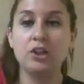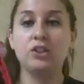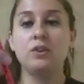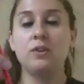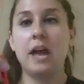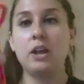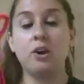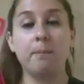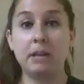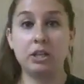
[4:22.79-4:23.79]
So that
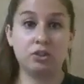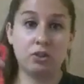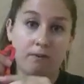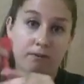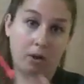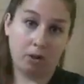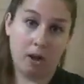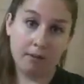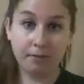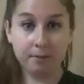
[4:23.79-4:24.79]
your beads don't fall
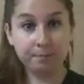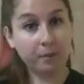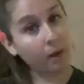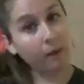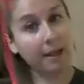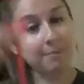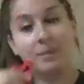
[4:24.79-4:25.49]
off. Okay?